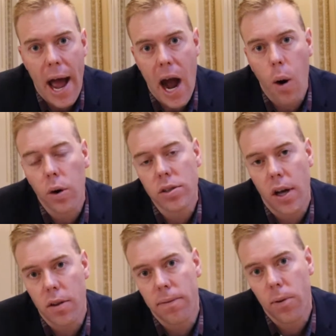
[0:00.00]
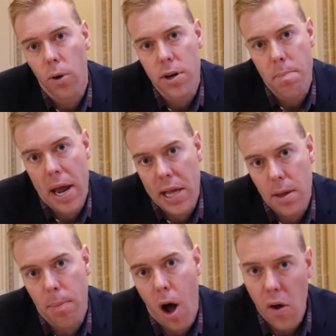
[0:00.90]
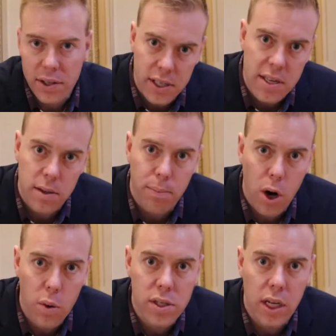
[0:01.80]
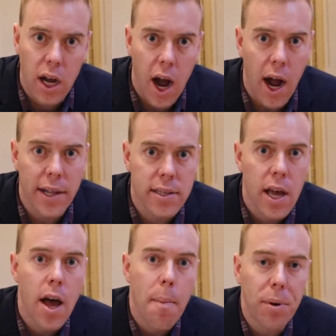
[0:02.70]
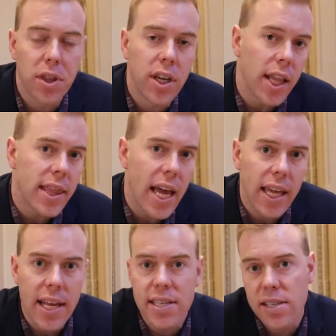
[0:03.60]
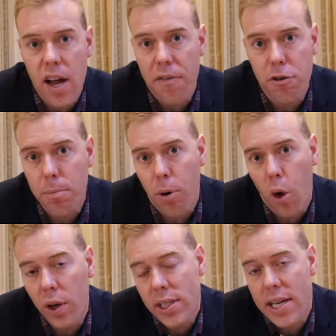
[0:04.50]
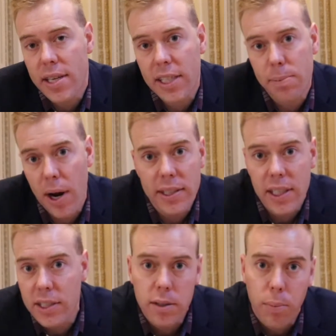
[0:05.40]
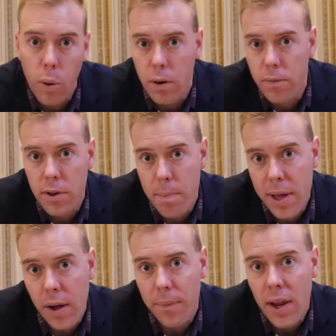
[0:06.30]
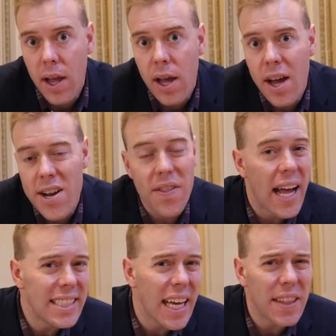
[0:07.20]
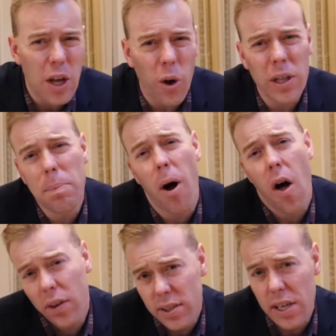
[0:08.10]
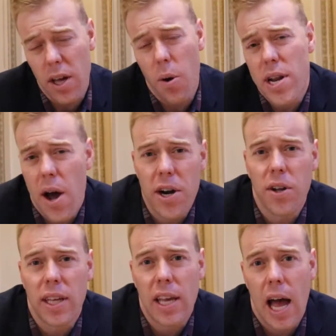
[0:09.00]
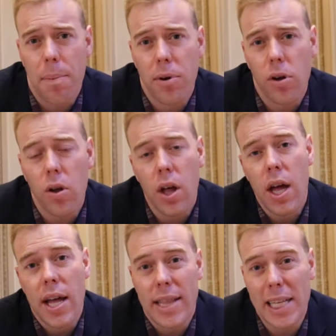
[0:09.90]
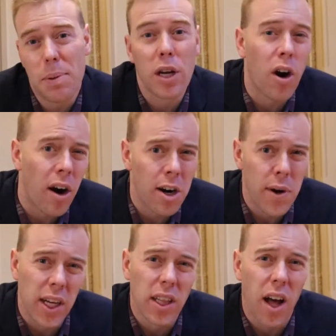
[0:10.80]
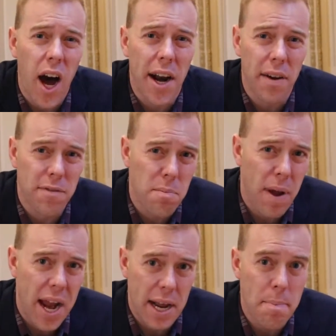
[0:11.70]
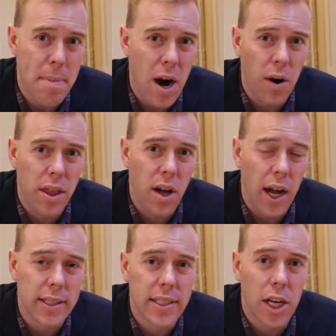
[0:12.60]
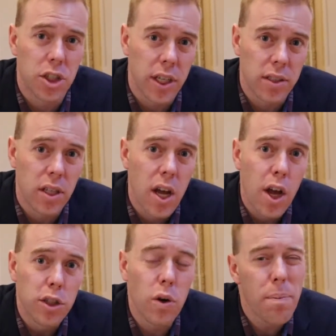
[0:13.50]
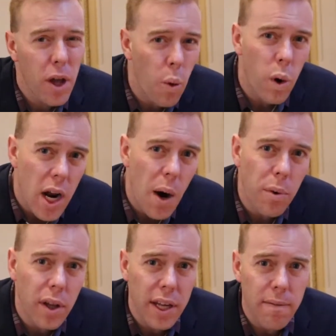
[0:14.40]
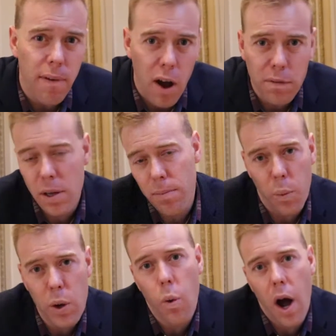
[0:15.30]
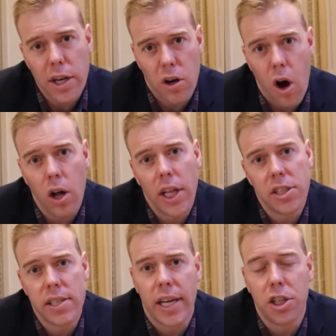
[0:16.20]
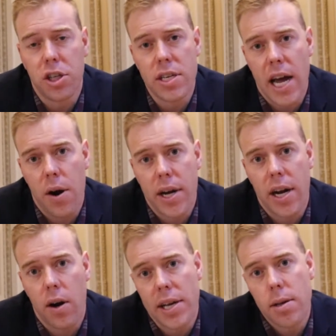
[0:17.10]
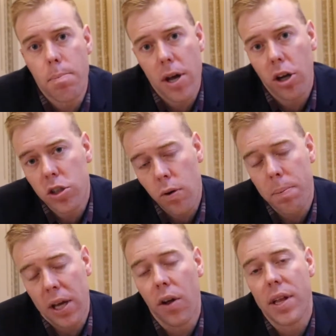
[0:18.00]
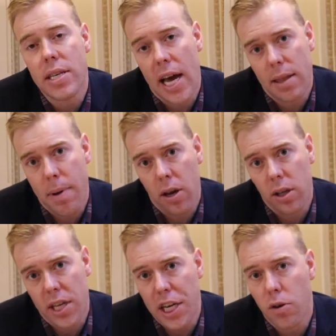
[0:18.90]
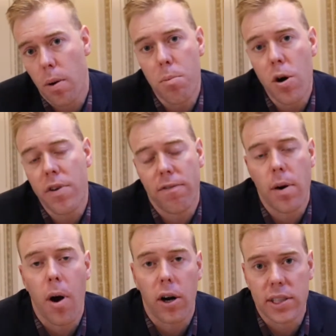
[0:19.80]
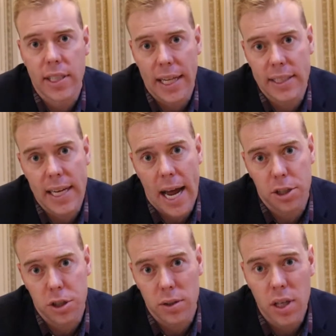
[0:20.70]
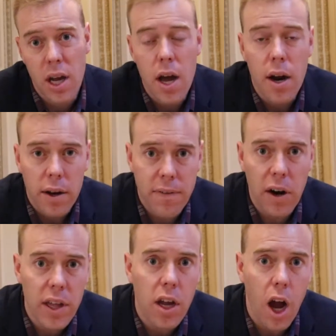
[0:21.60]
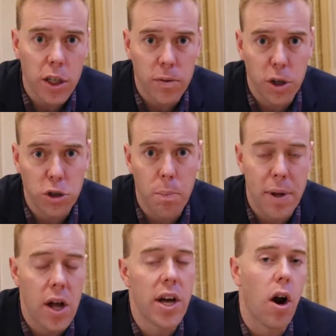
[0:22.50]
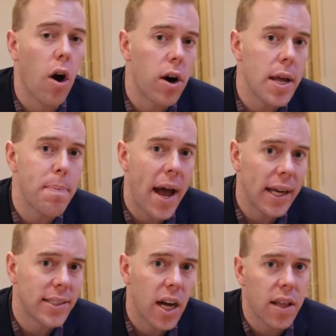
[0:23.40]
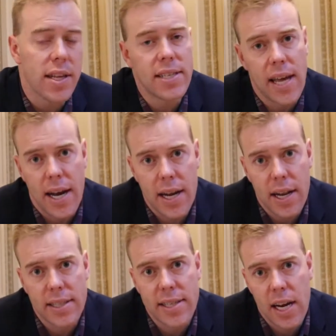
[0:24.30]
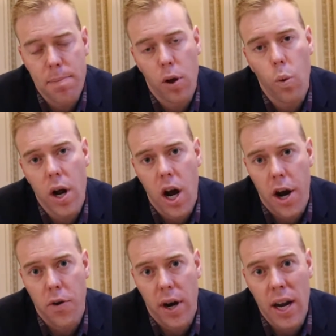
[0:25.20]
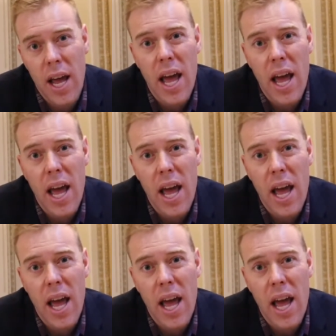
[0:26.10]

hours on the floor debating the policies, the pros and cons. But the good thing is Governor Polis has expressed his support for the bill. Now, that's not the only policy, though, down here at the Capitol that's been garnering a lot of debate and marathon sessions. So a bill we're not really involved in, but we watch all legislation down here, is a bill to repeal the death penalty, to remove it from our state statutes. Fairly controversial bill. It already passed out of the Senate. It's Senate Bill 100.